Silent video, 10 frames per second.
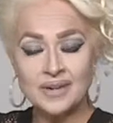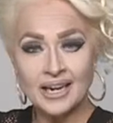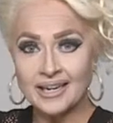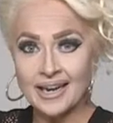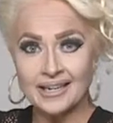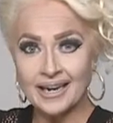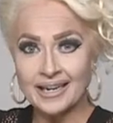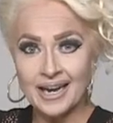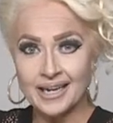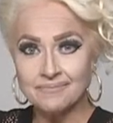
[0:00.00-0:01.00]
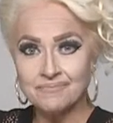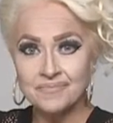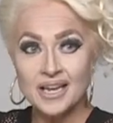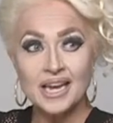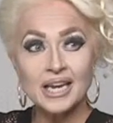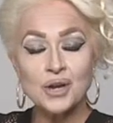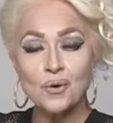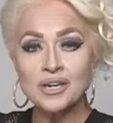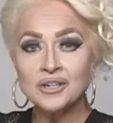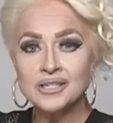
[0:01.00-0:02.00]
$99.99. Any
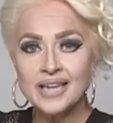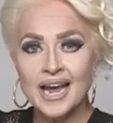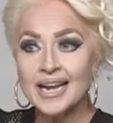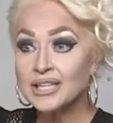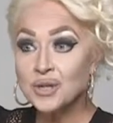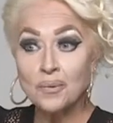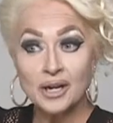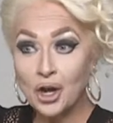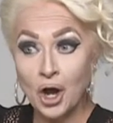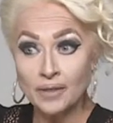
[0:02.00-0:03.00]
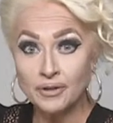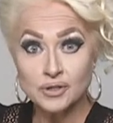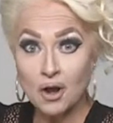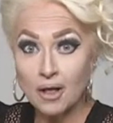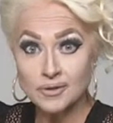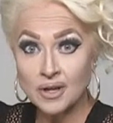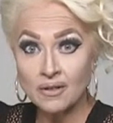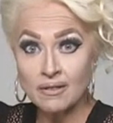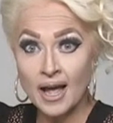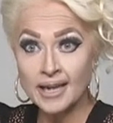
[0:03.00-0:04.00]
ordinary day, it's already gone. There's callers on the
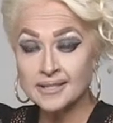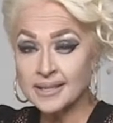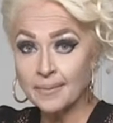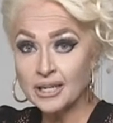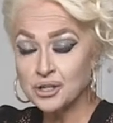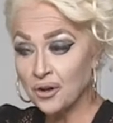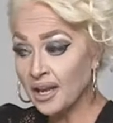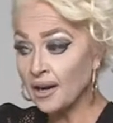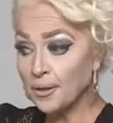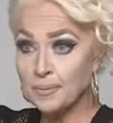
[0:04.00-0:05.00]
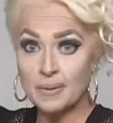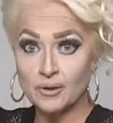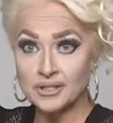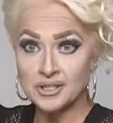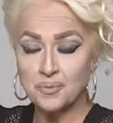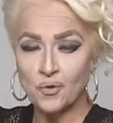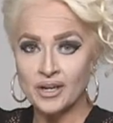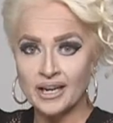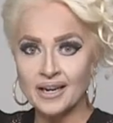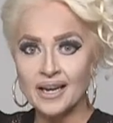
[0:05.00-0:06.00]
line. Somebody took it, and other people are
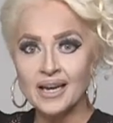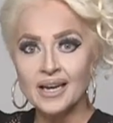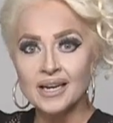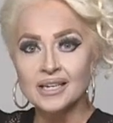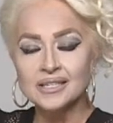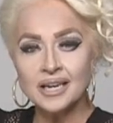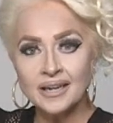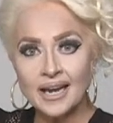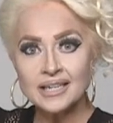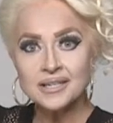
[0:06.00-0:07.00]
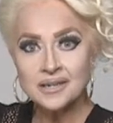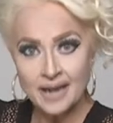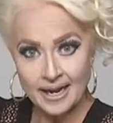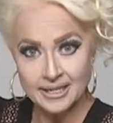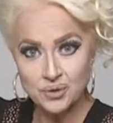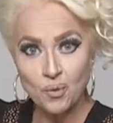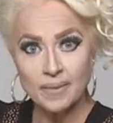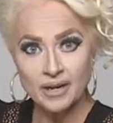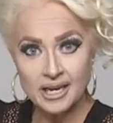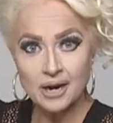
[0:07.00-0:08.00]
disappointed. Tonight is a night where I'm
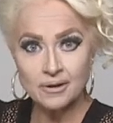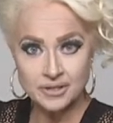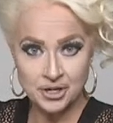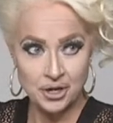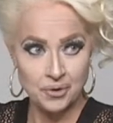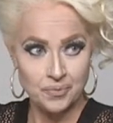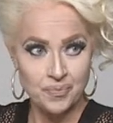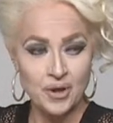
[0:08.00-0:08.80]
going to guarantee you